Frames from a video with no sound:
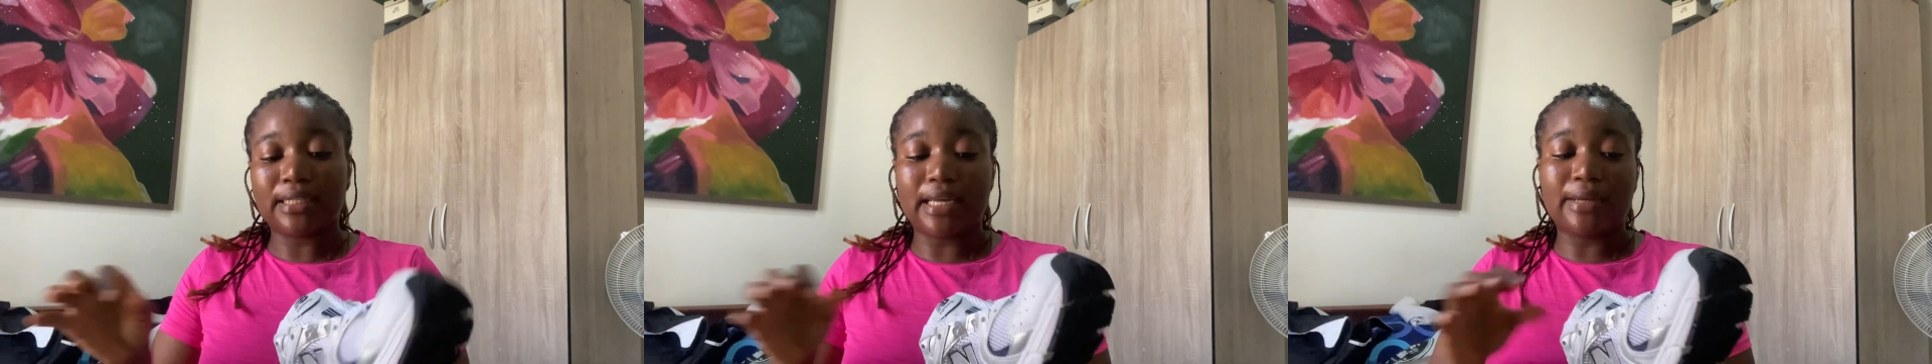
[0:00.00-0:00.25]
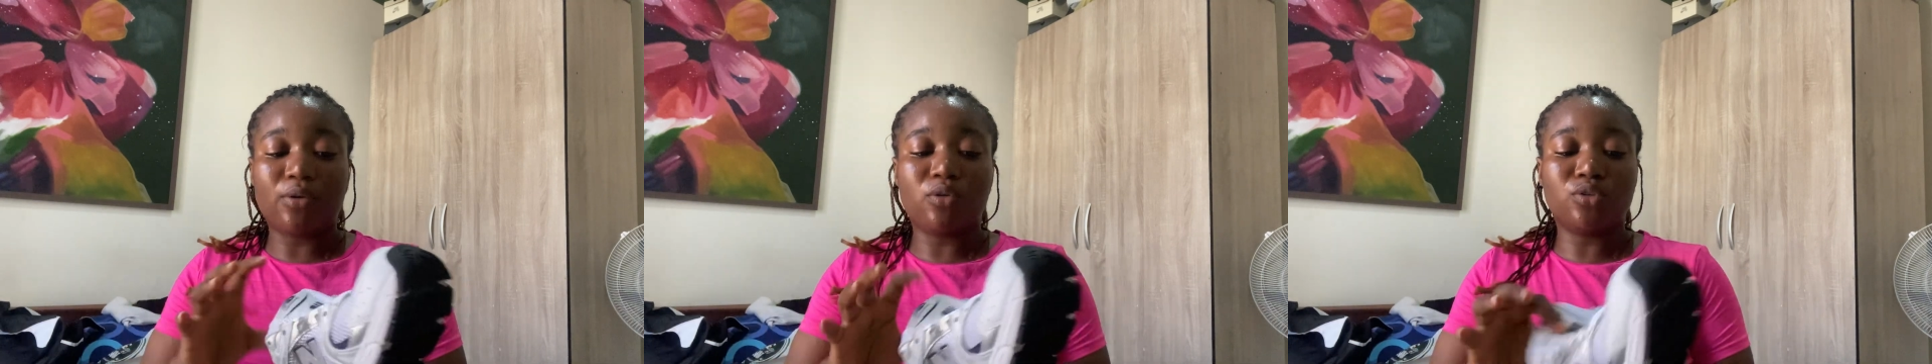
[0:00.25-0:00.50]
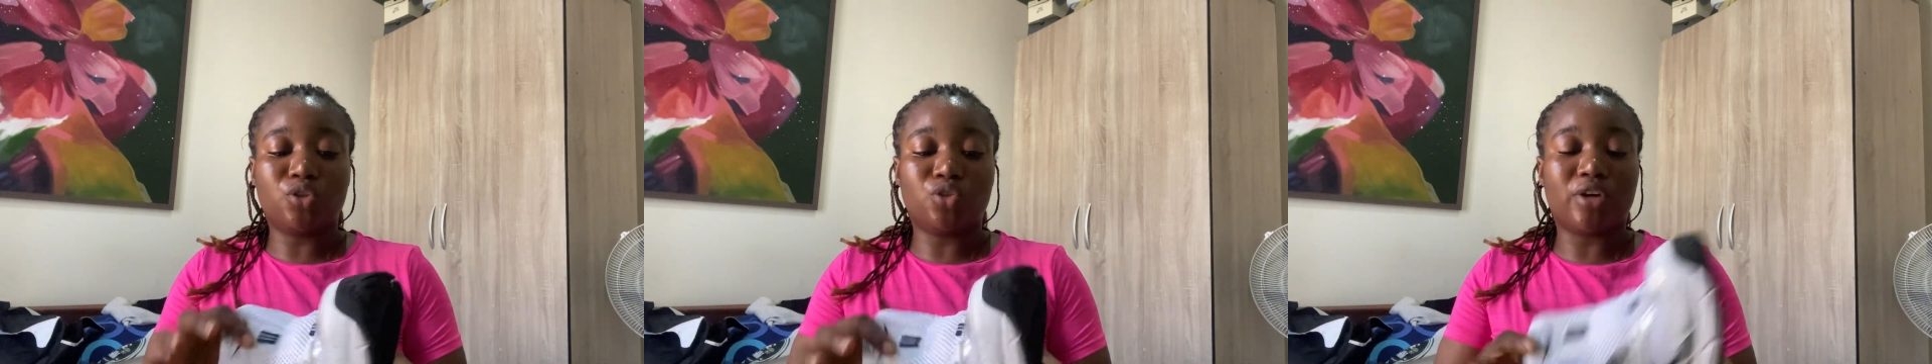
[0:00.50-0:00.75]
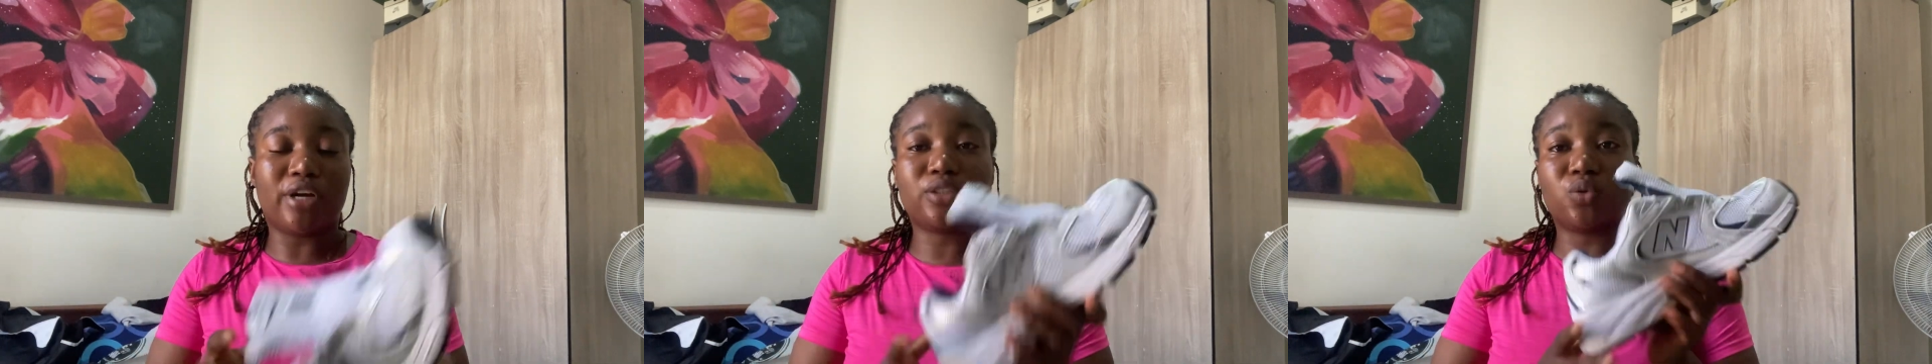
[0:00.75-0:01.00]
I don't want to
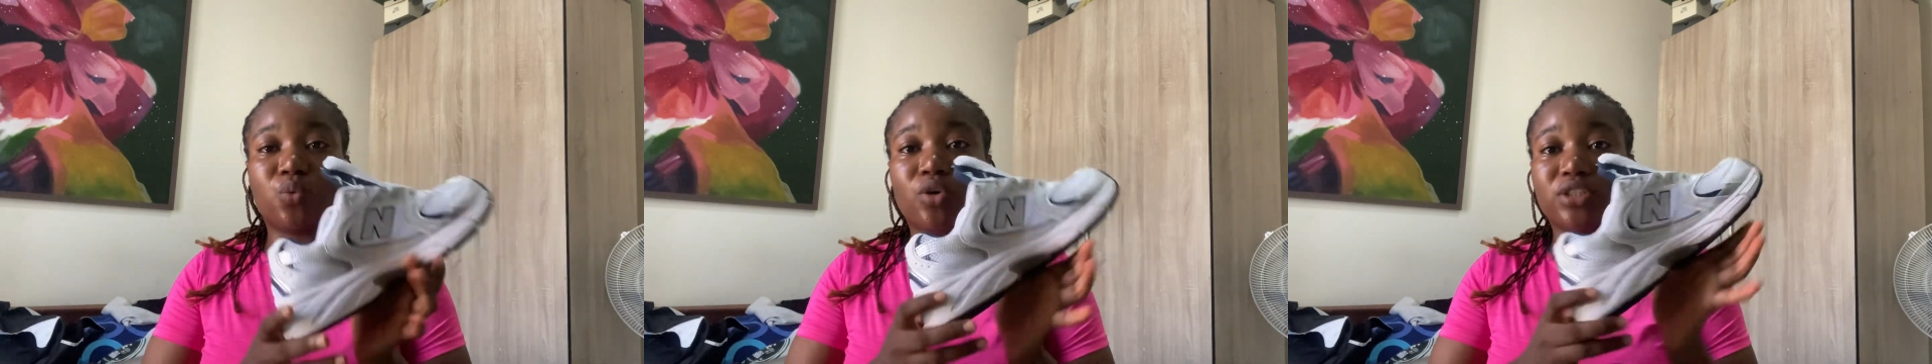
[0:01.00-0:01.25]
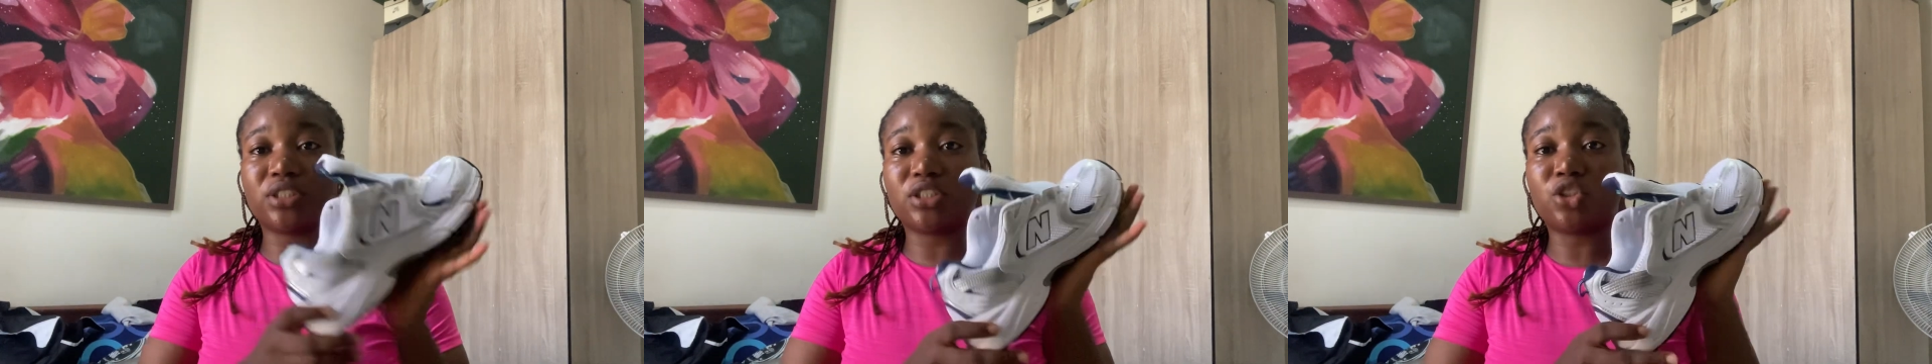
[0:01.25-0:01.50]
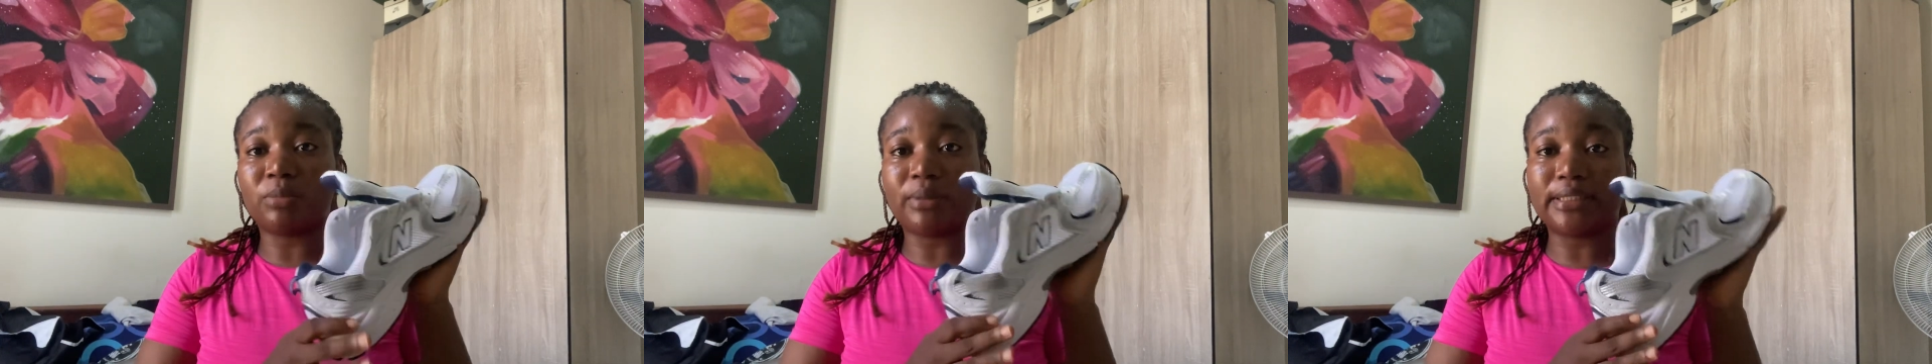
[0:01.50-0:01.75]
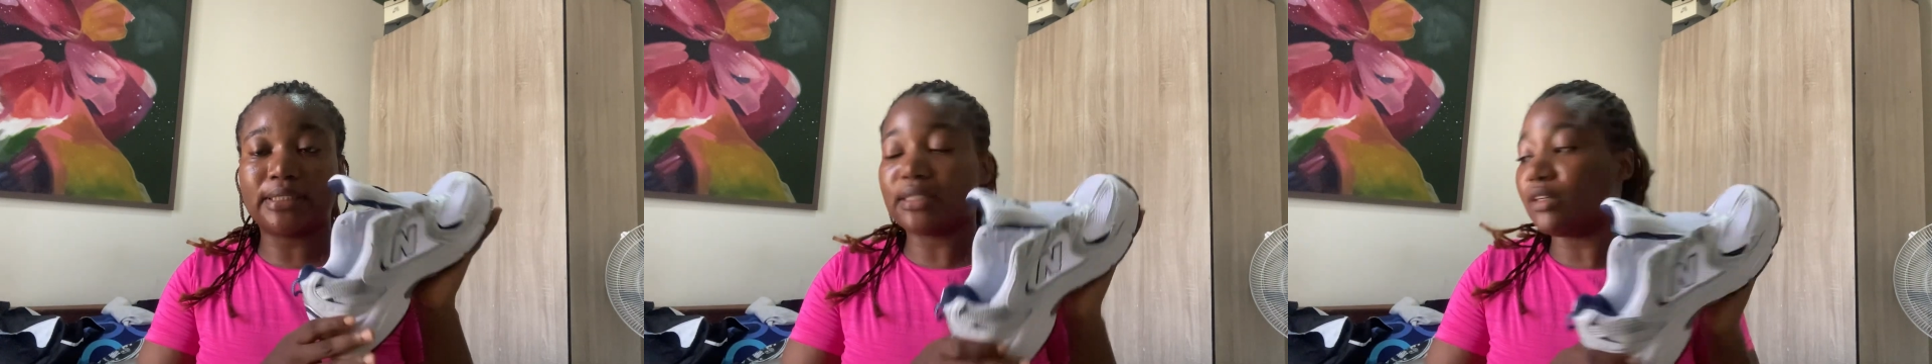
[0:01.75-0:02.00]
try to wash the shoe
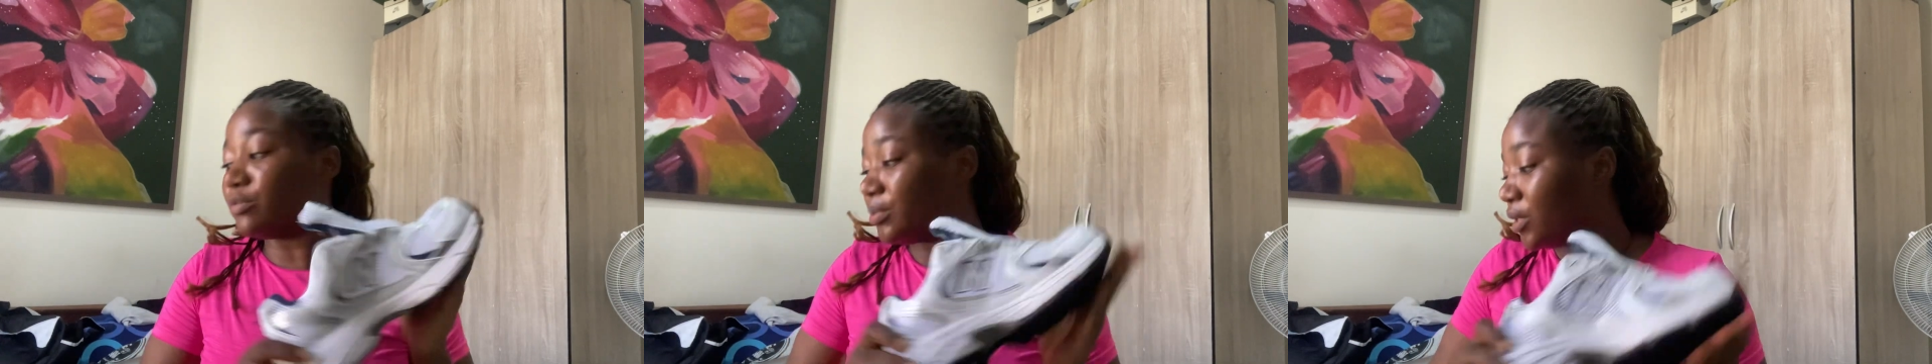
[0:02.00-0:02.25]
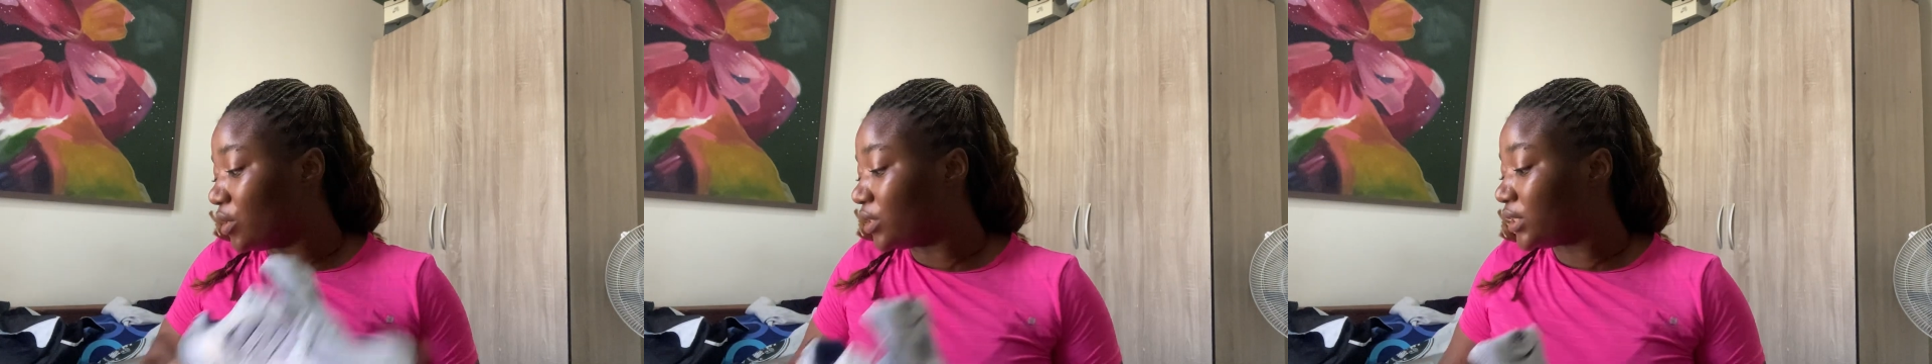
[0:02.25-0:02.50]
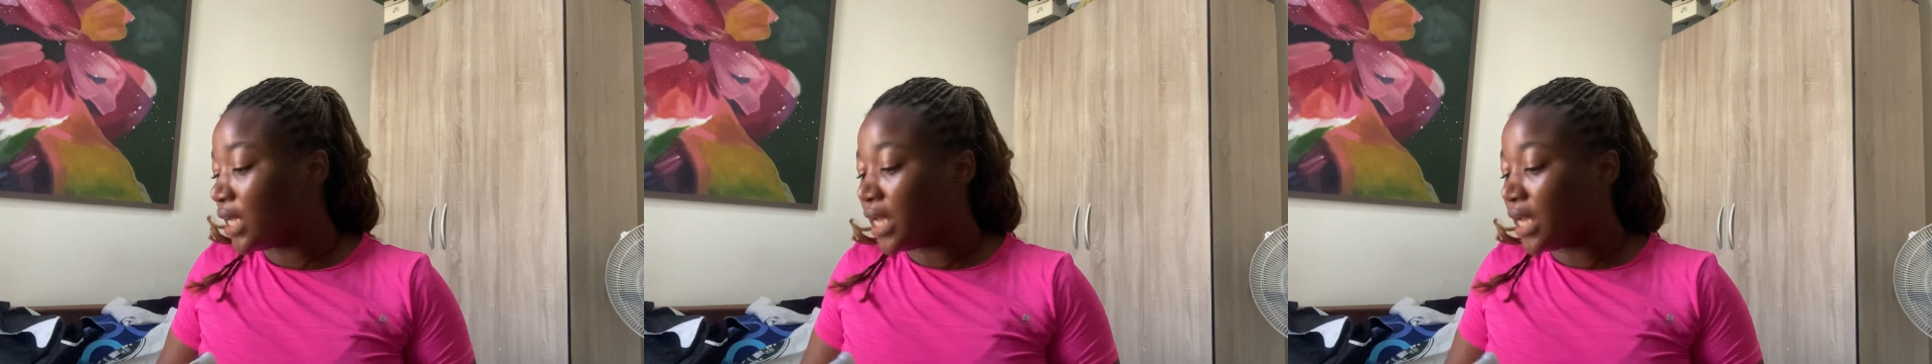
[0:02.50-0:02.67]
myself because